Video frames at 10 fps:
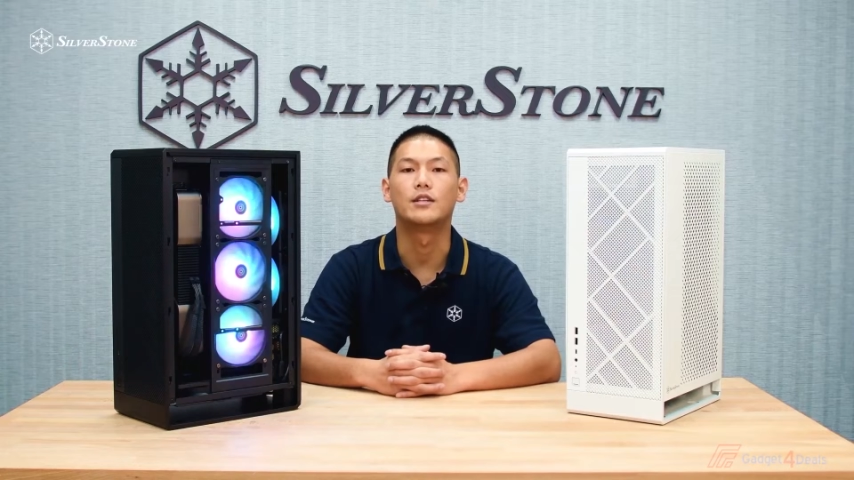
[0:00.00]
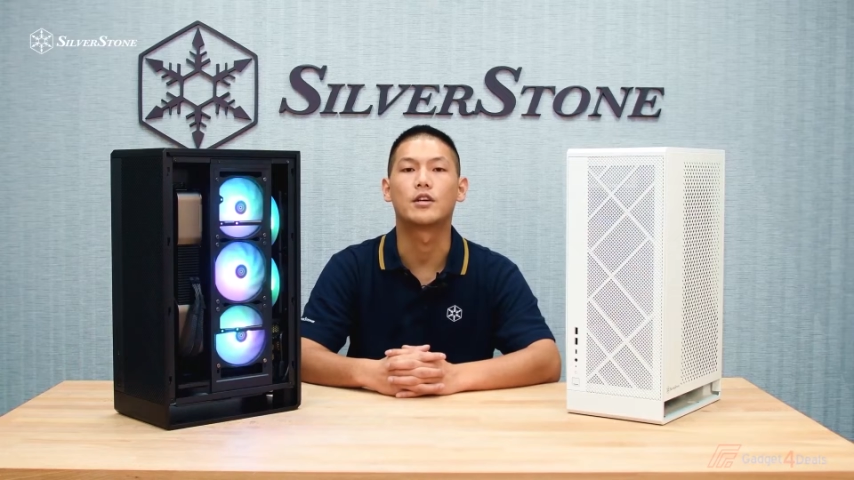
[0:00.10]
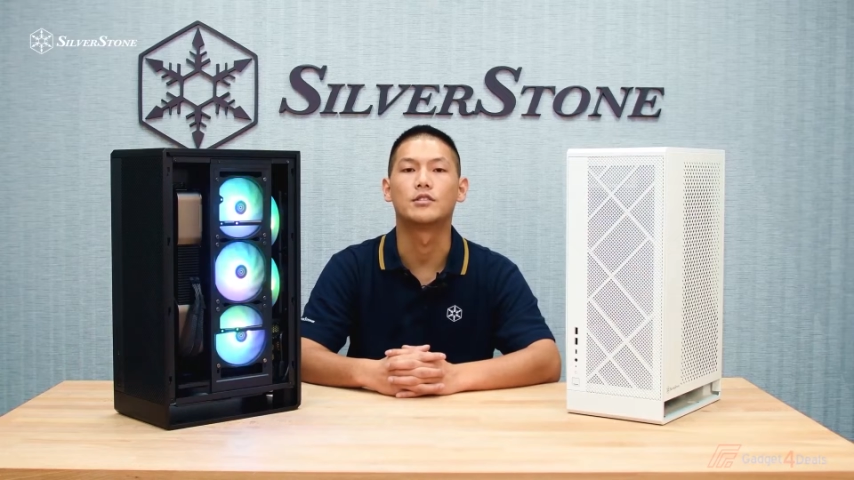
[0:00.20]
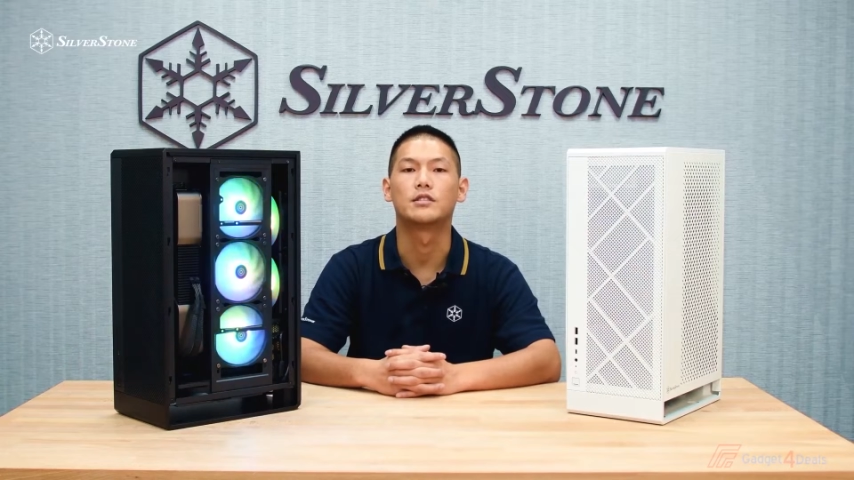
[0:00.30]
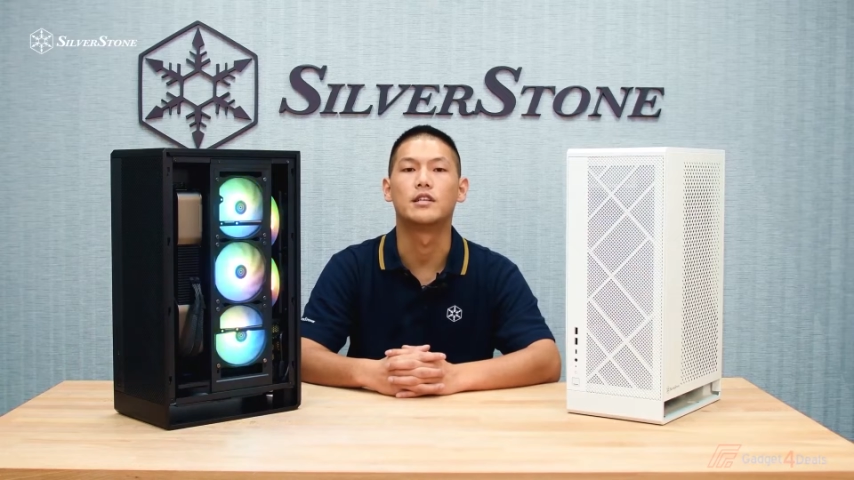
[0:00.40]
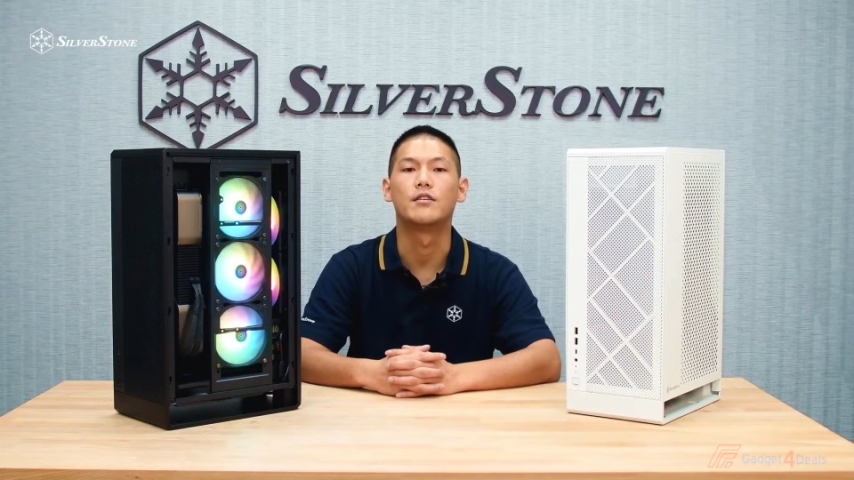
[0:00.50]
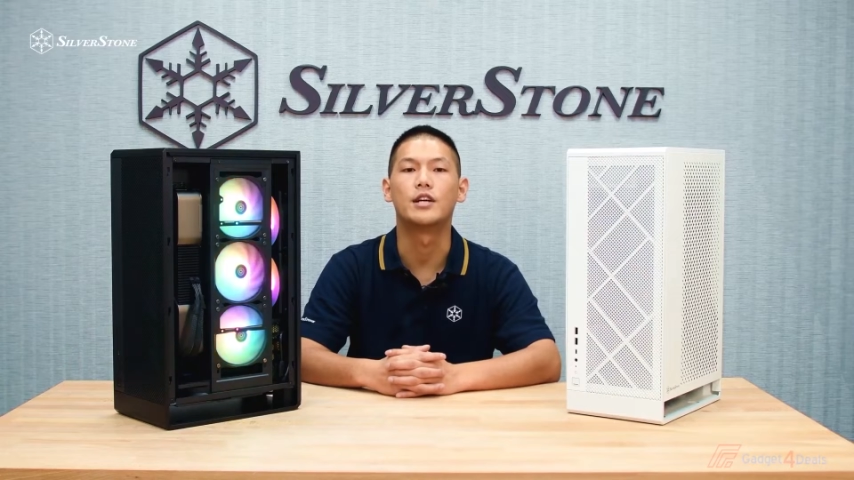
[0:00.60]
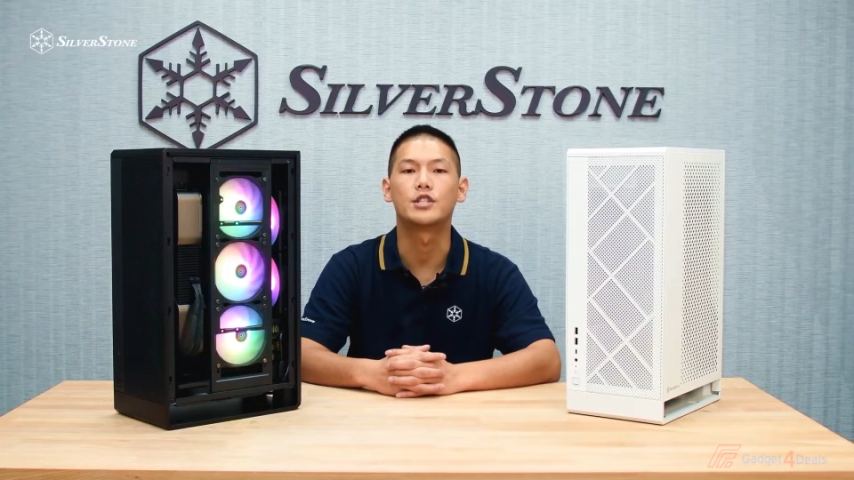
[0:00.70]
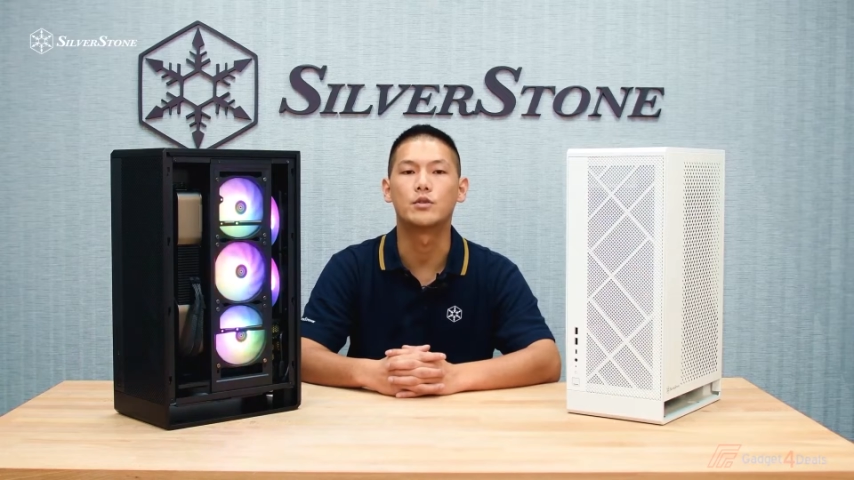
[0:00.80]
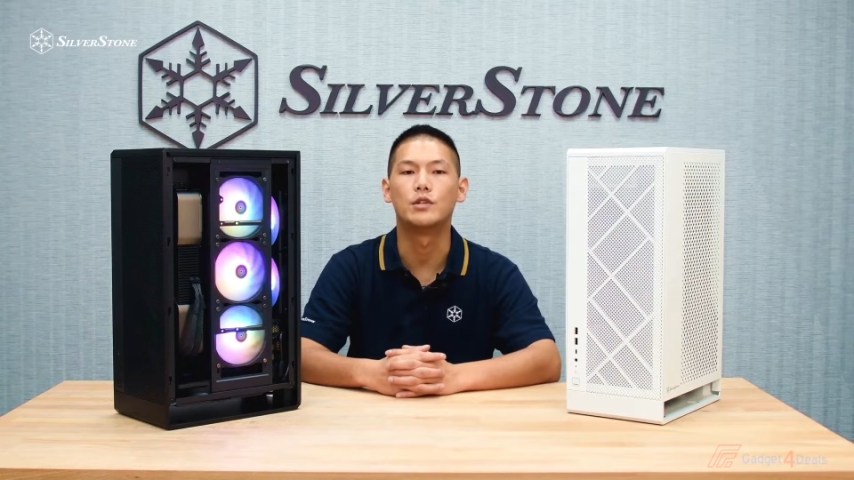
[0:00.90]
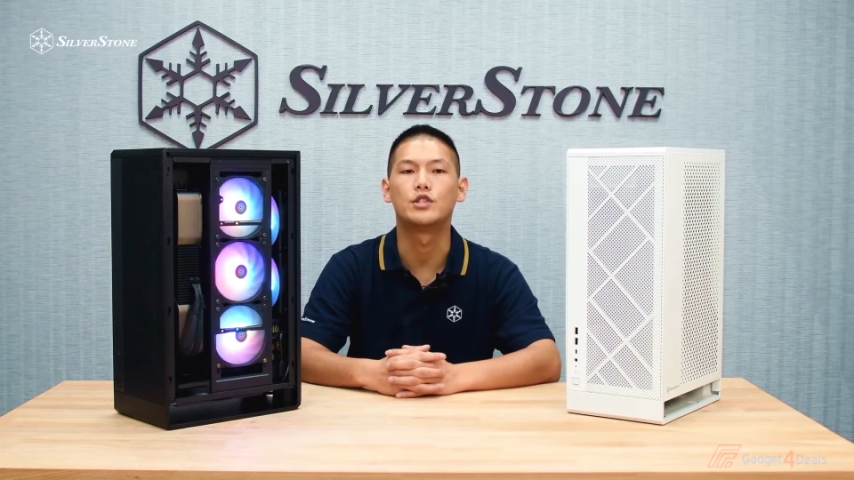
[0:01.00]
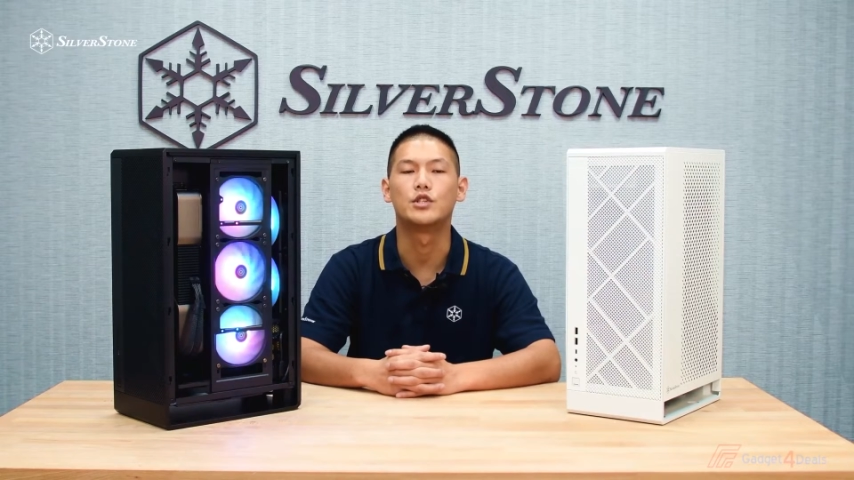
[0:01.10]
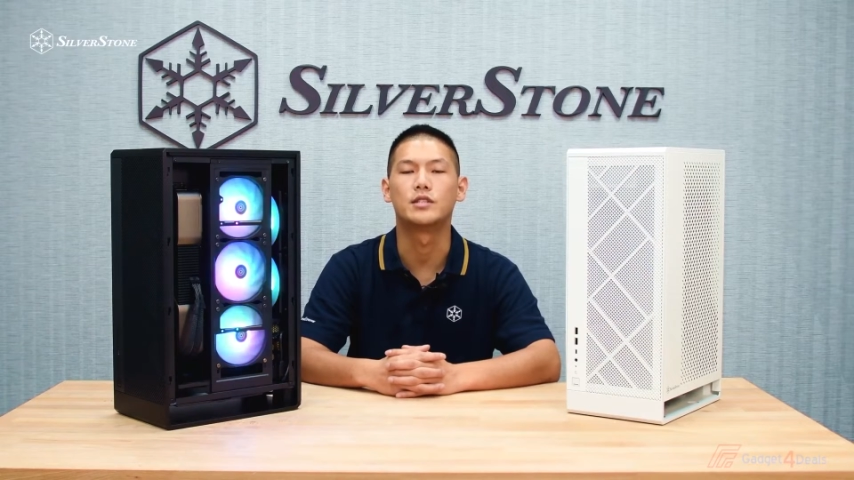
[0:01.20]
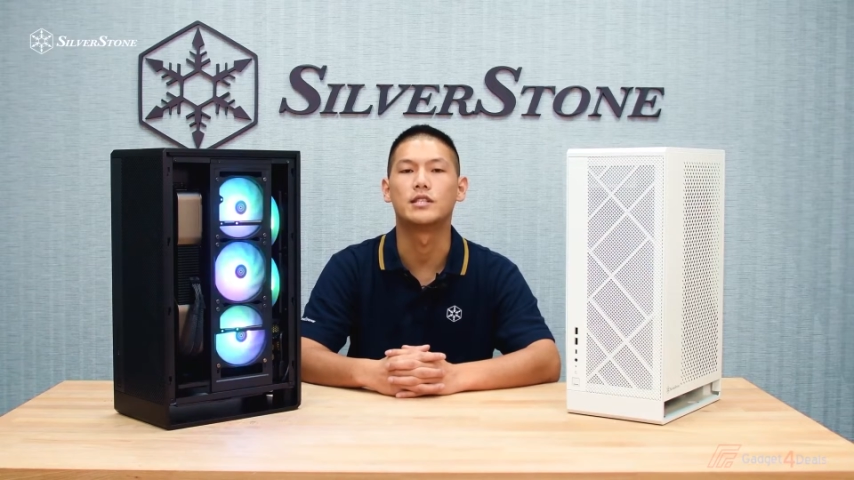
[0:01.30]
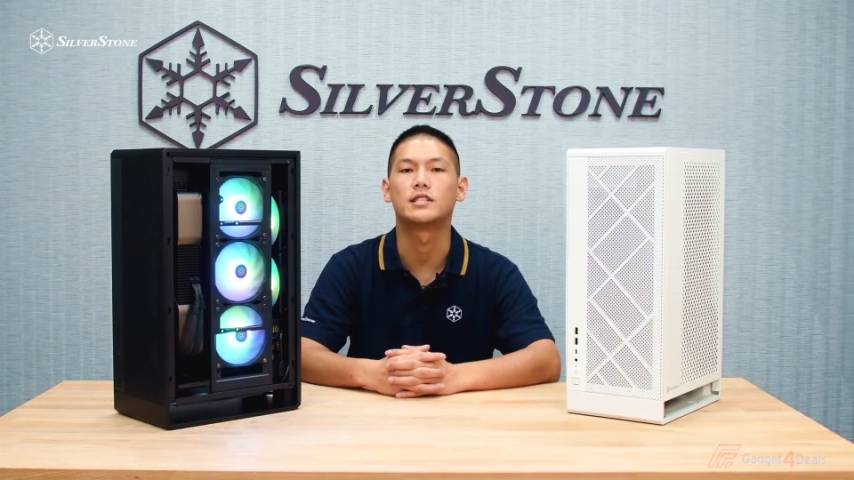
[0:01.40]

into consideration when choosing